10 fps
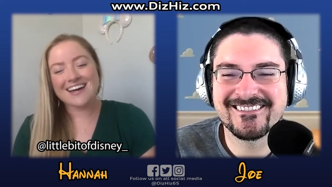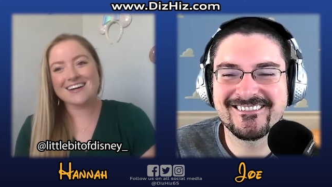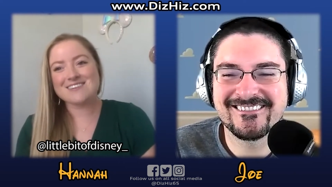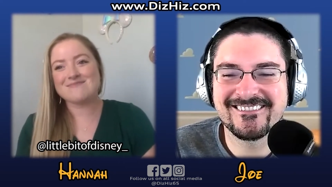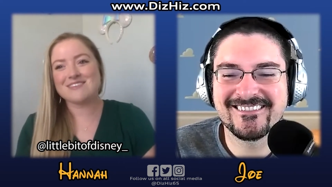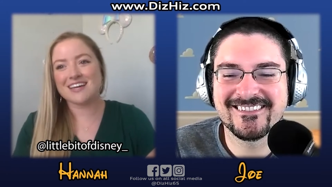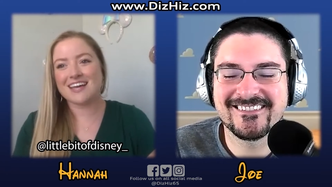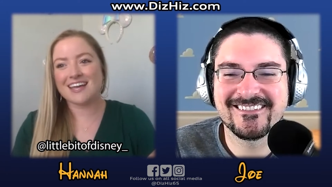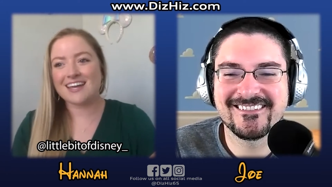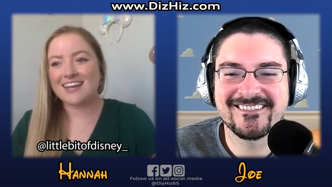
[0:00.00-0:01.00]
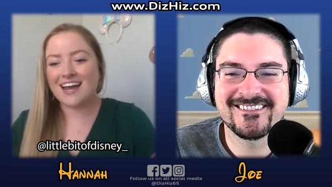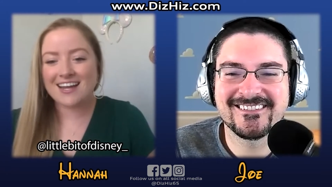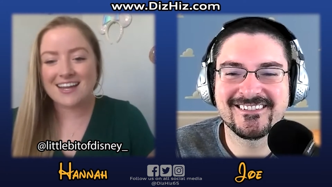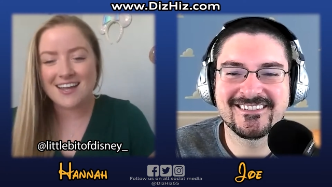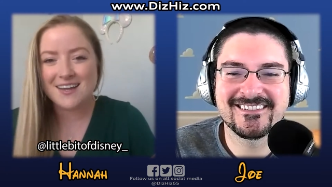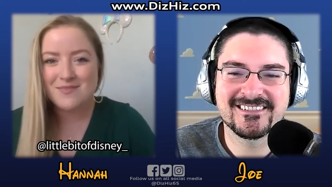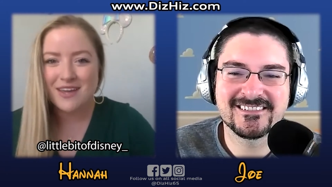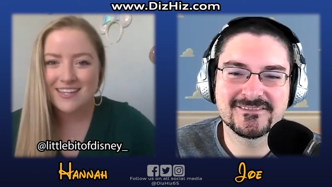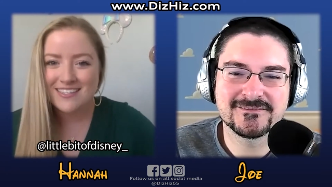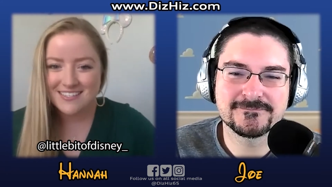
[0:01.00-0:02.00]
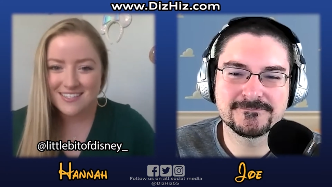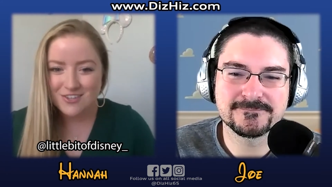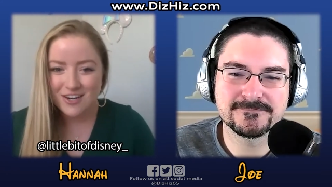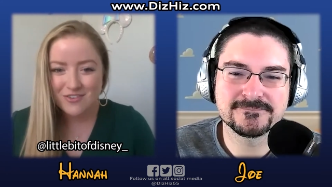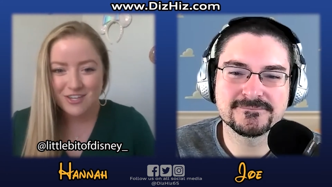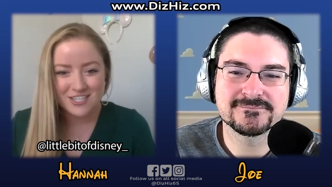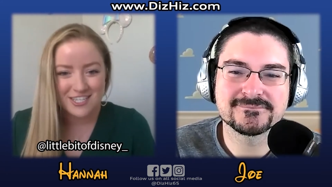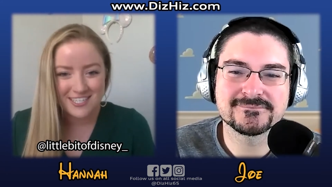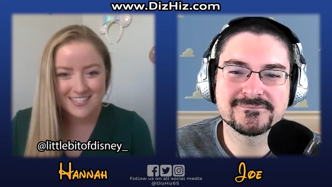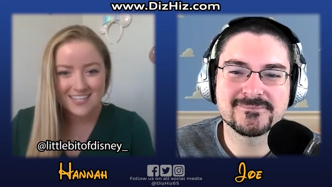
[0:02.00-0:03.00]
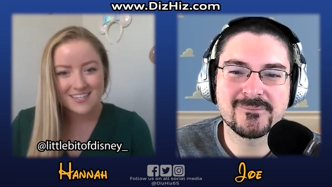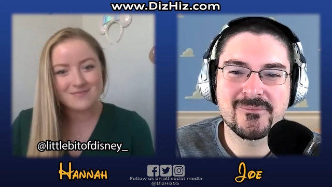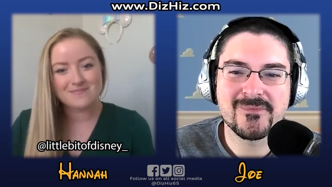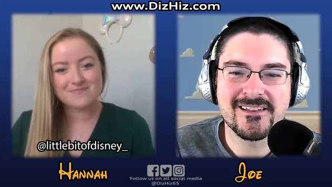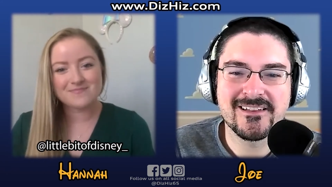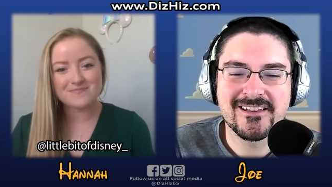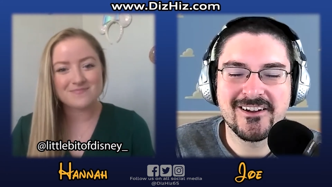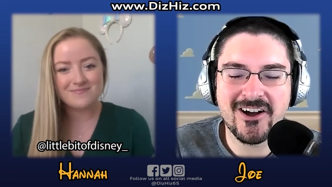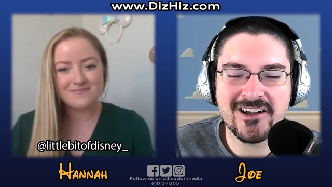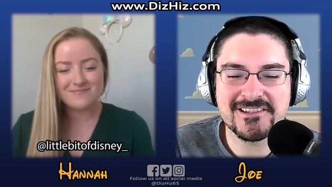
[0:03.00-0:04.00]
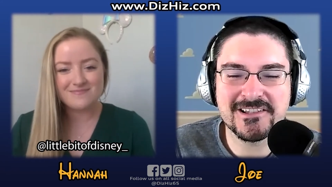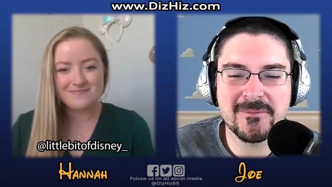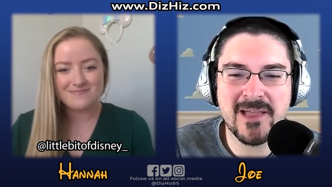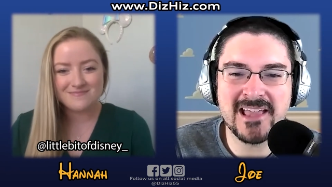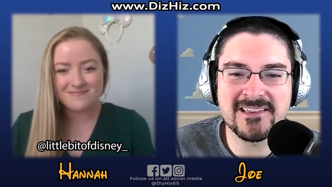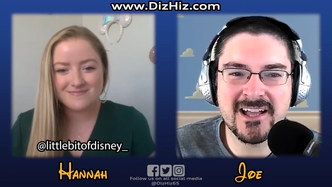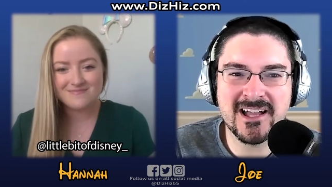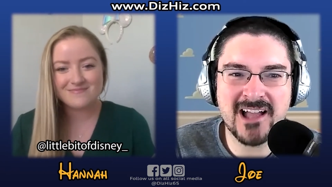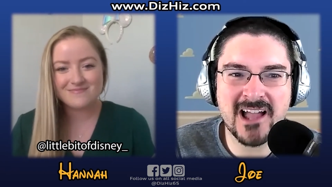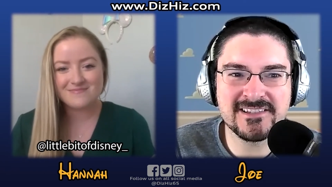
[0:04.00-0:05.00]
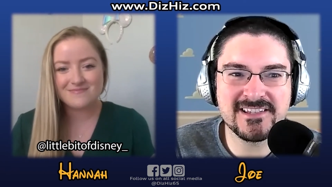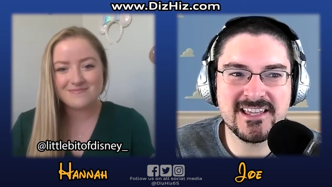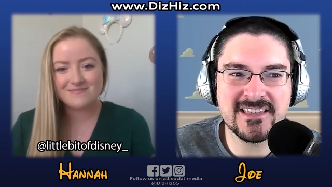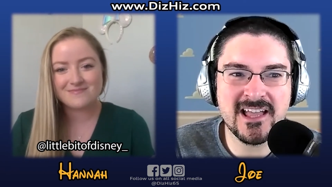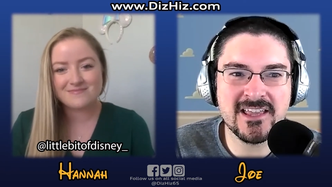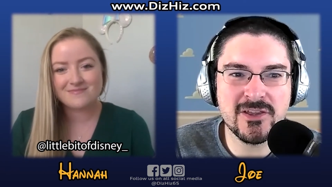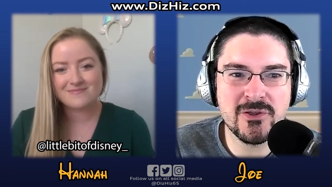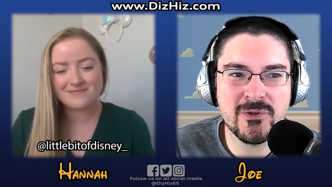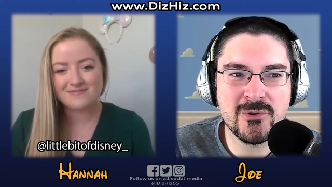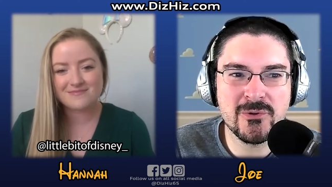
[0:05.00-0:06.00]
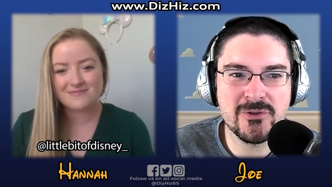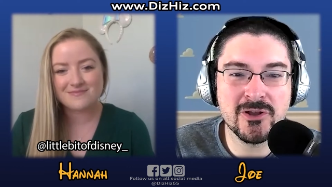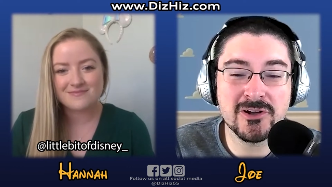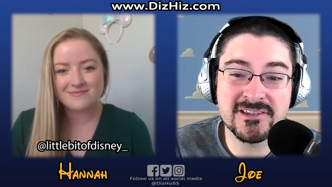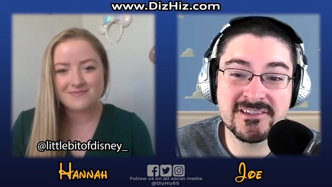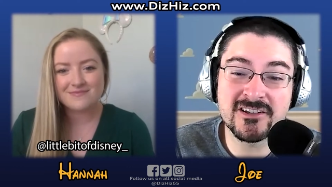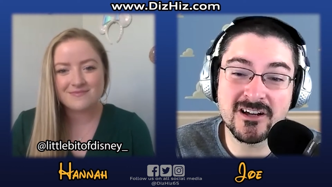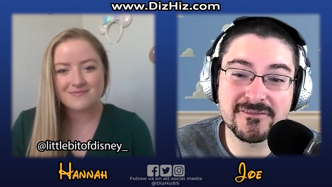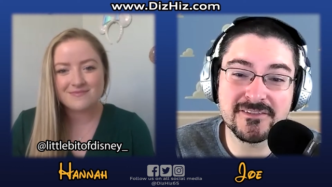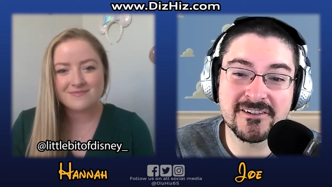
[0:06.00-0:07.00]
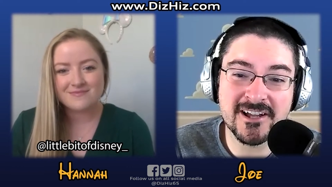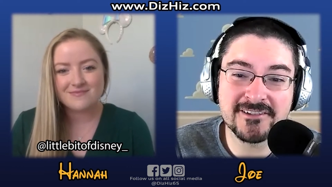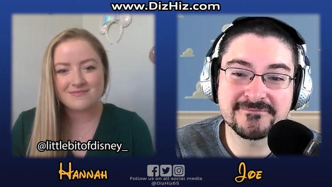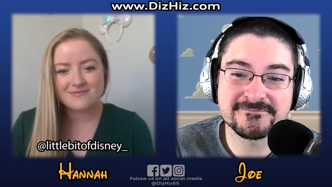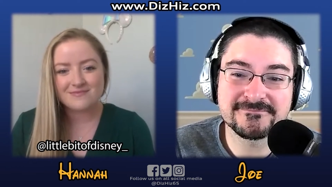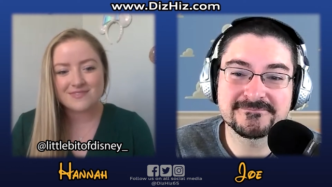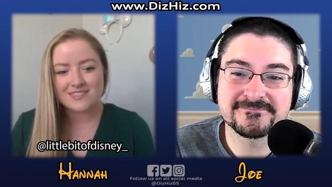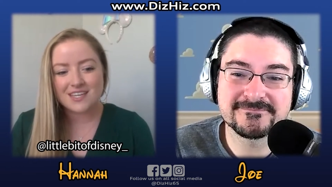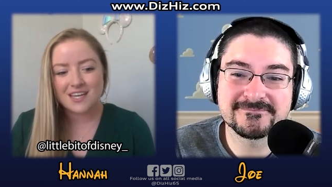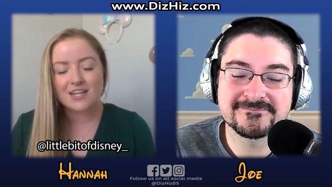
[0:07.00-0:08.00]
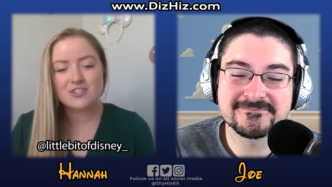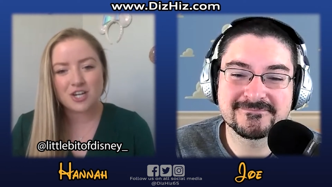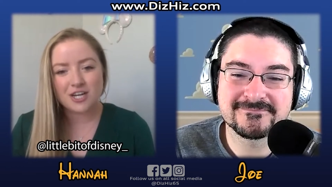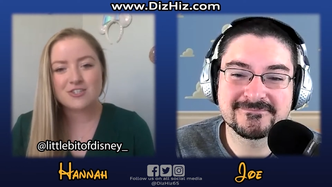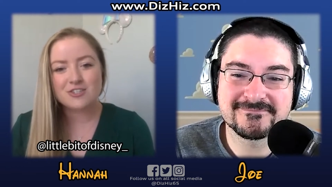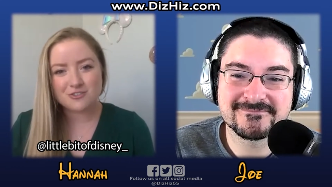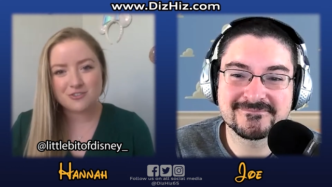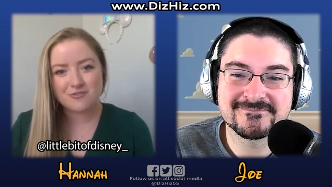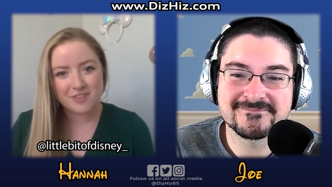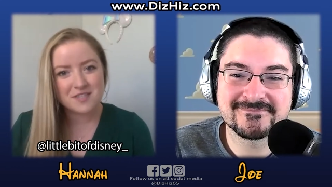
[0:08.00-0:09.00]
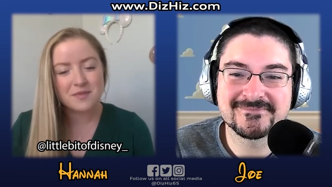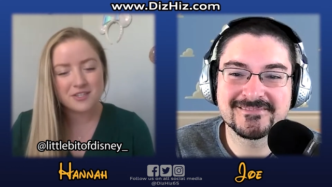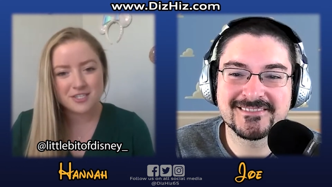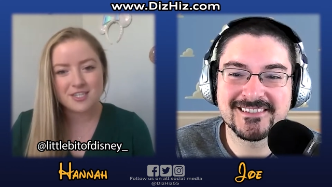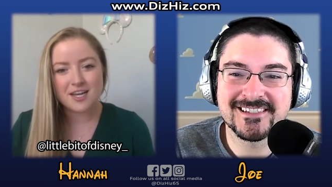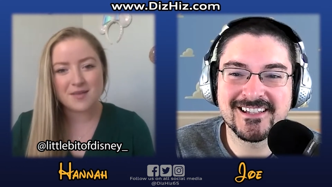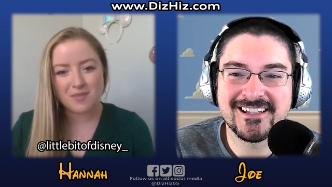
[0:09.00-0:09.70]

Speaker 1: um, and I am a Disney travel agent.
Speaker 2: Awesome, and uh, I see that you you go to Disney often, right?
Speaker 1: I try to as much as I